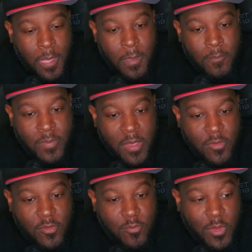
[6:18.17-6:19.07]
Now,
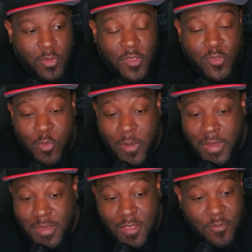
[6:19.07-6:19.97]
this bundle is
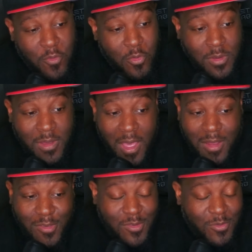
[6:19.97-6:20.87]

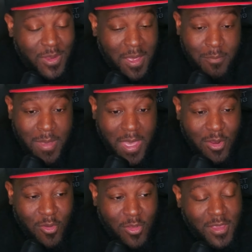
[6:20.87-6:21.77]
$24, so not bad at
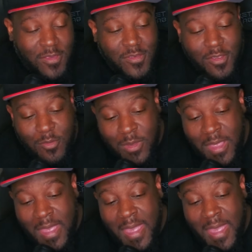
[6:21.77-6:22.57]
all, ladies and gentlemen.